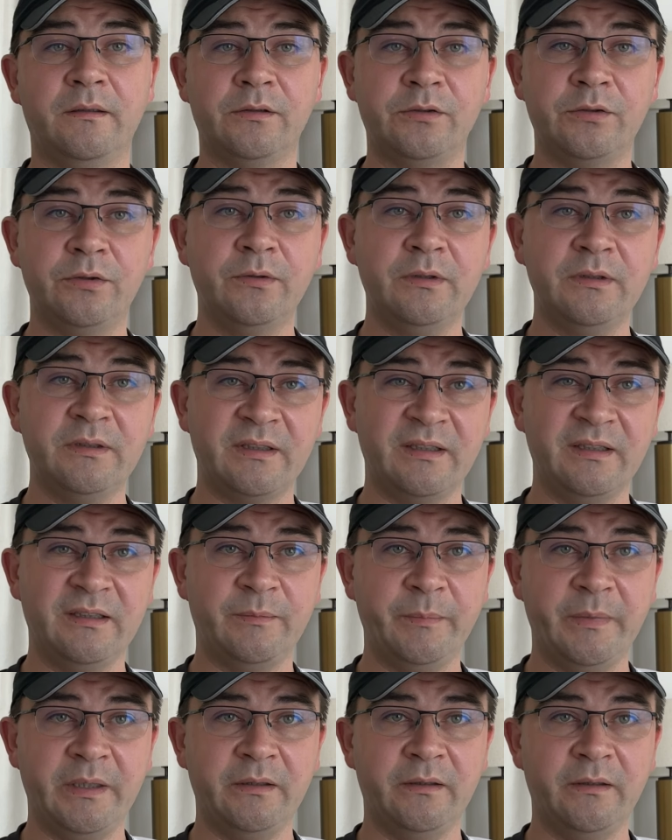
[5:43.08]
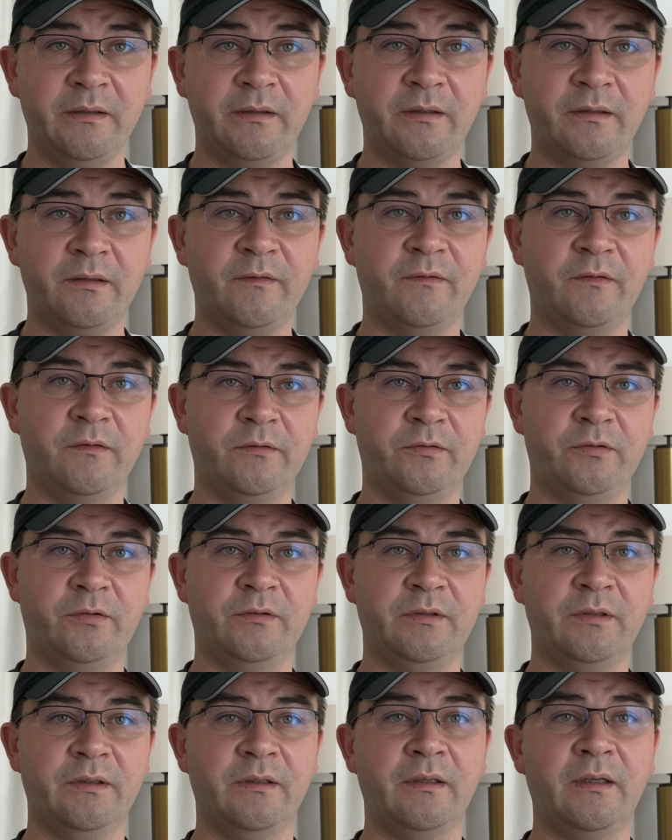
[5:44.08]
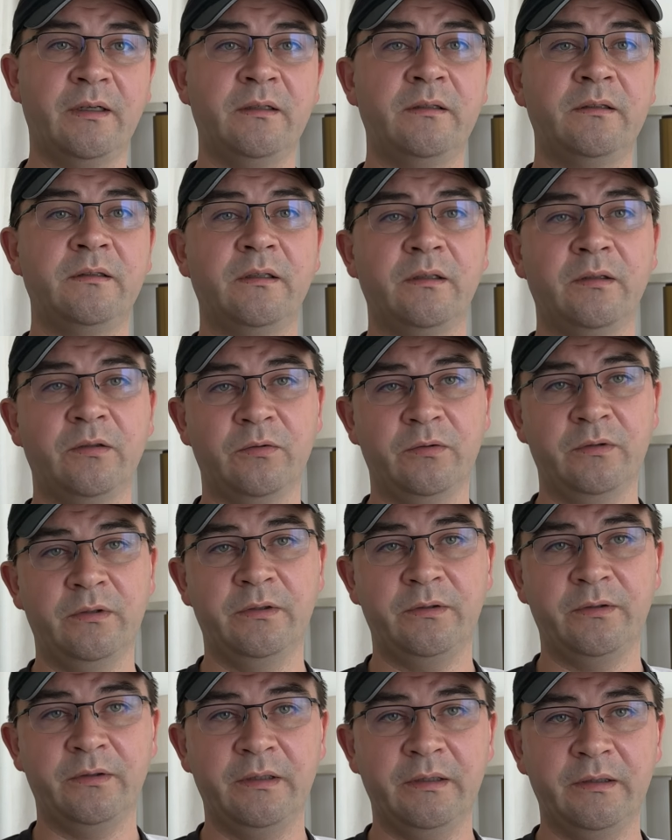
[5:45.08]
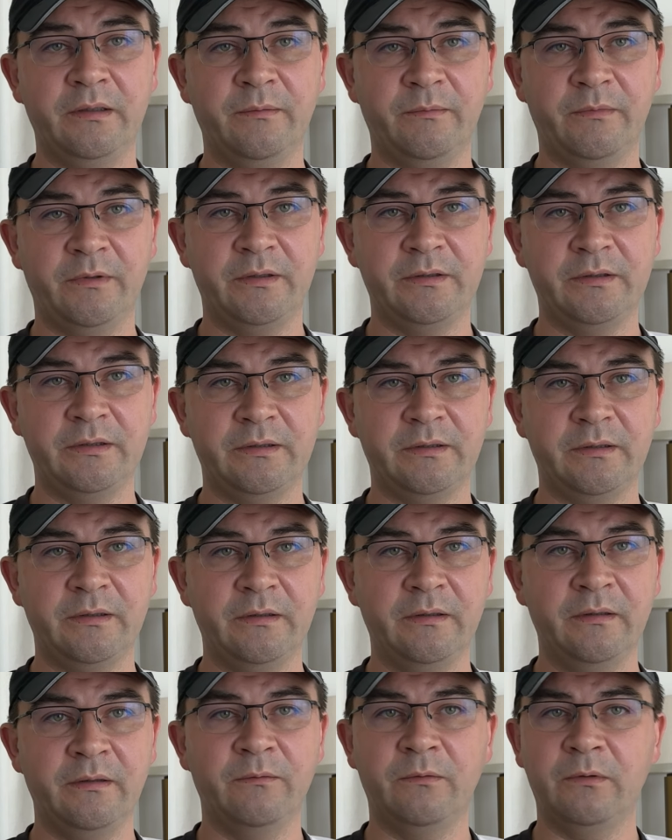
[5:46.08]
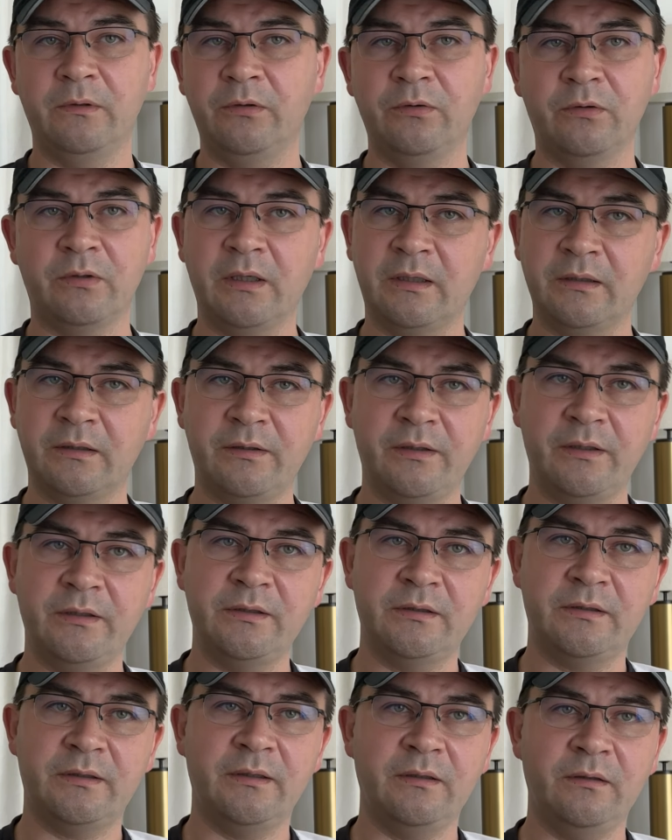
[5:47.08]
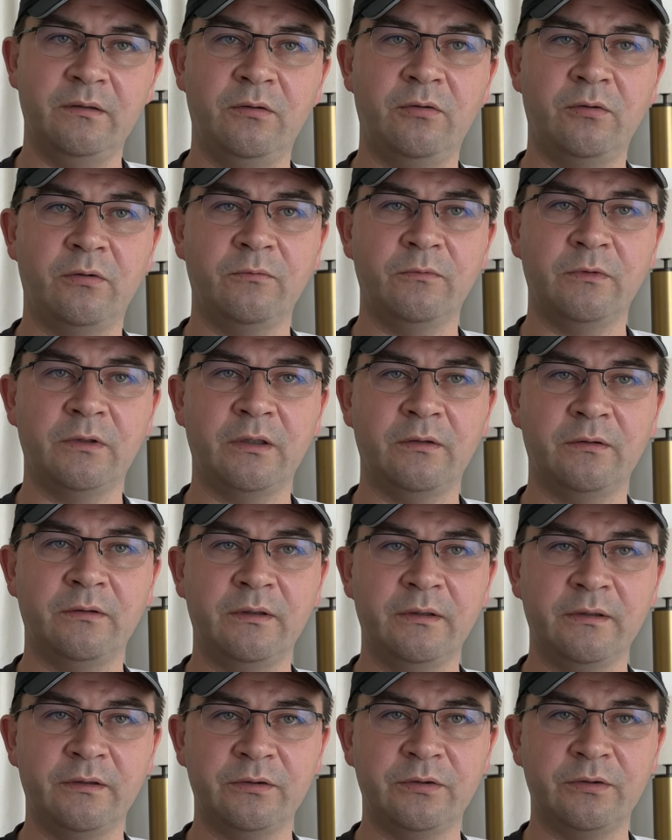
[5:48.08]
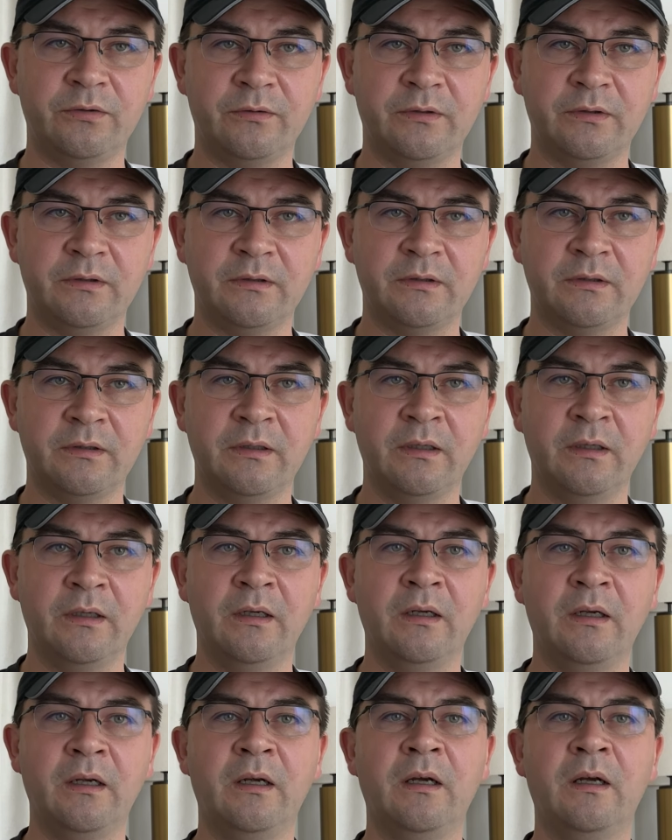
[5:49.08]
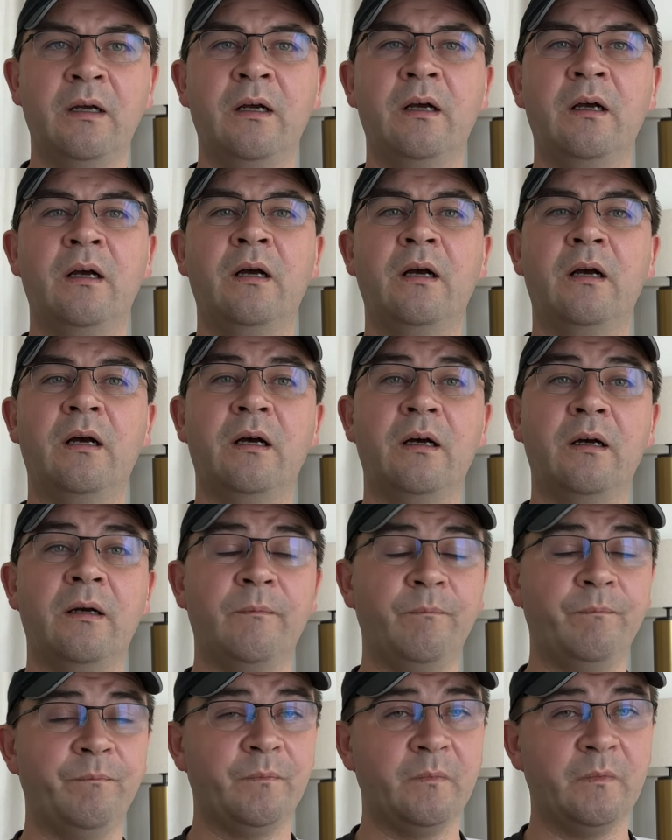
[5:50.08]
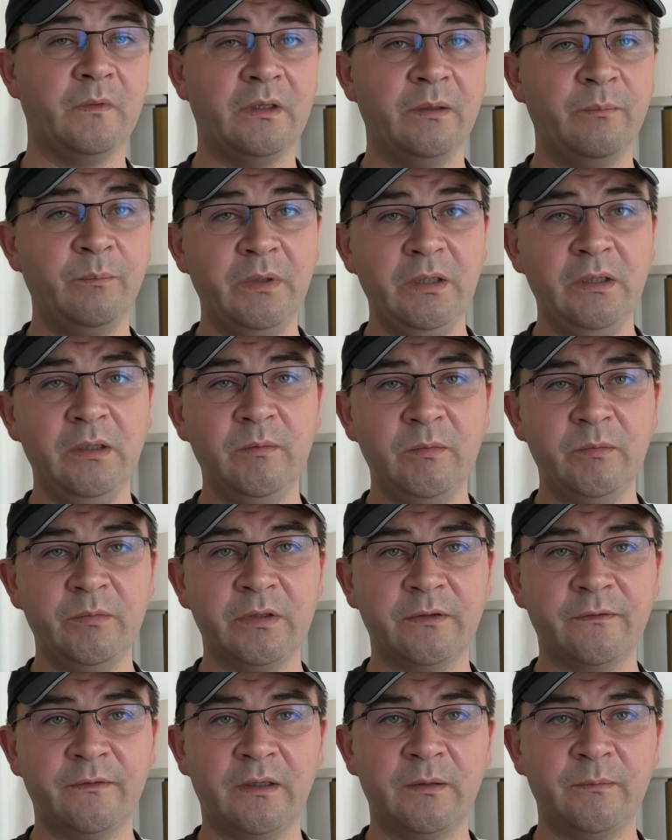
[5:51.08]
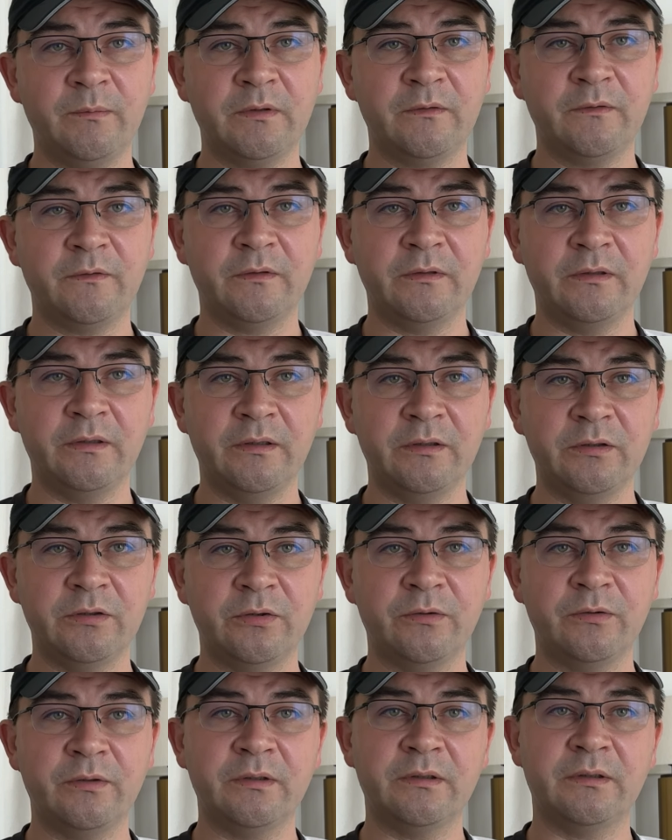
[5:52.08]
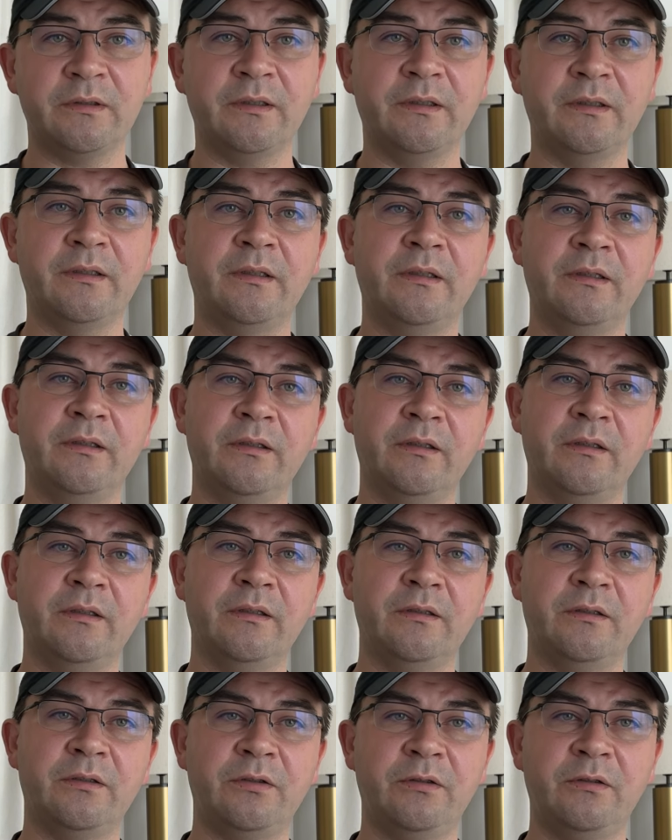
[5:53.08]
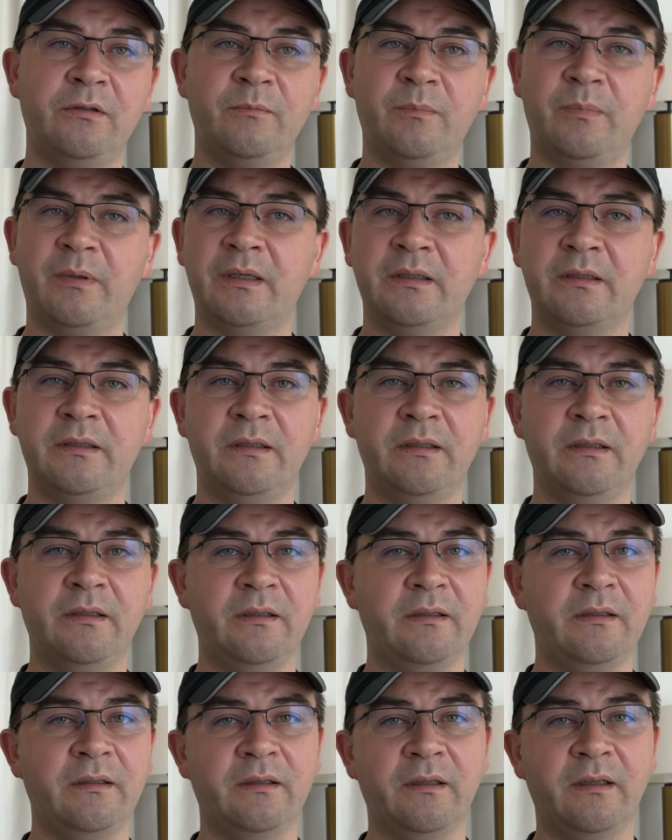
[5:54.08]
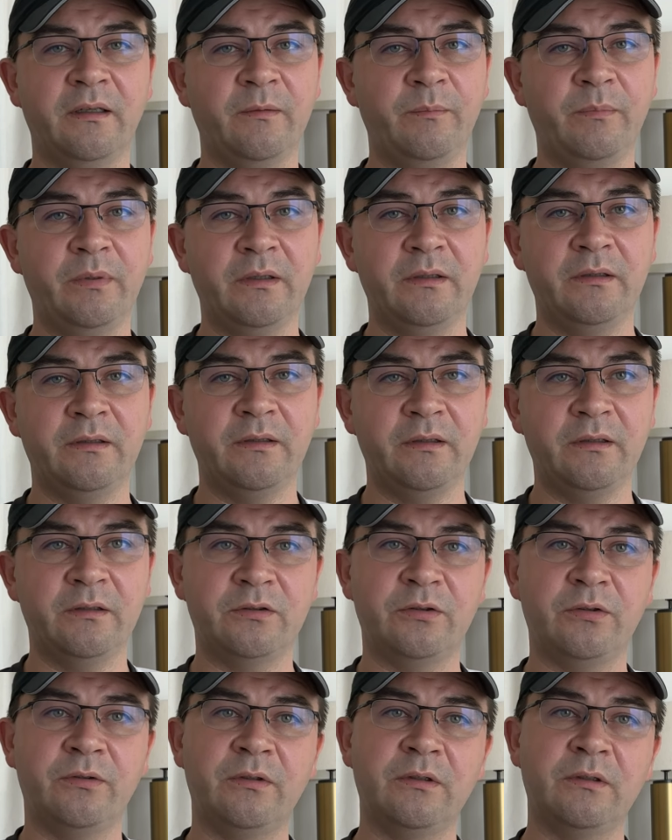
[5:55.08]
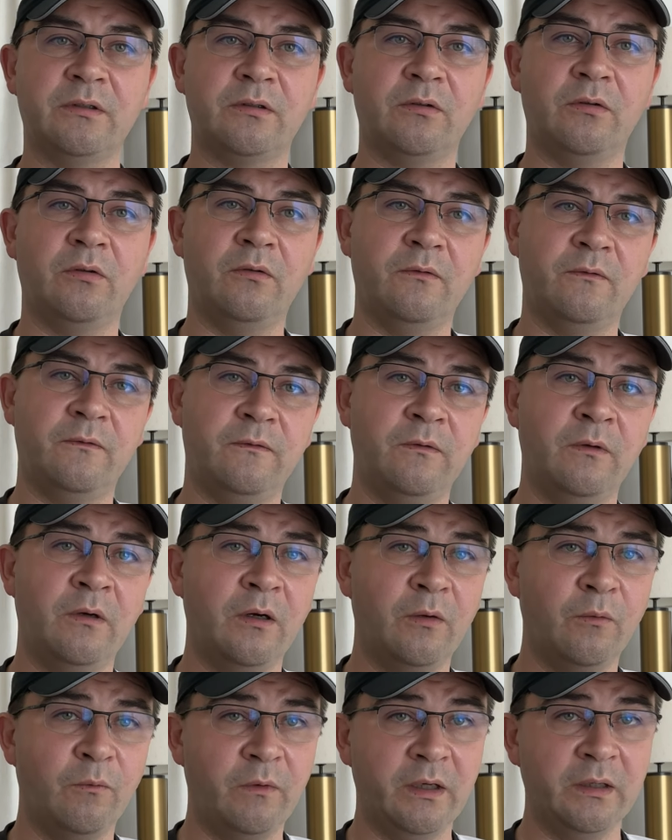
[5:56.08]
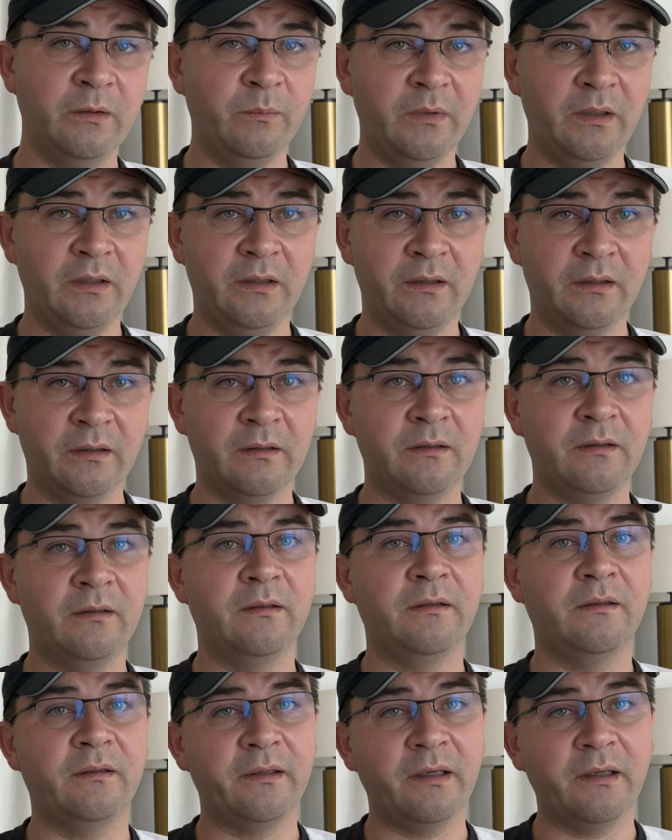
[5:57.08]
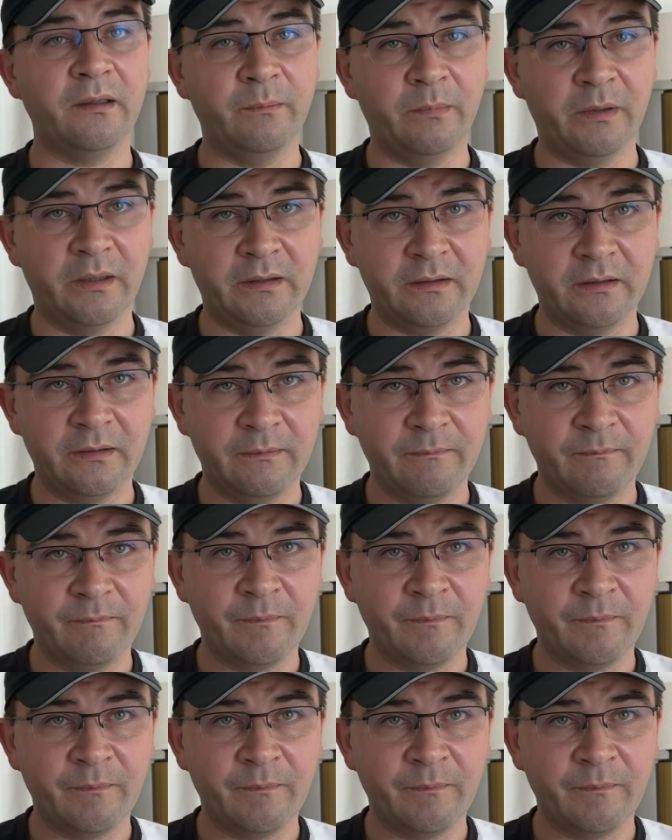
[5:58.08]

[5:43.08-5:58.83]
insurance is mandatory for drones in Thailand in order to get them registered. You can't register a drone without the insurance. The minimum requirement for the insurance is the third-party liability insurance of 1 million Thai baht.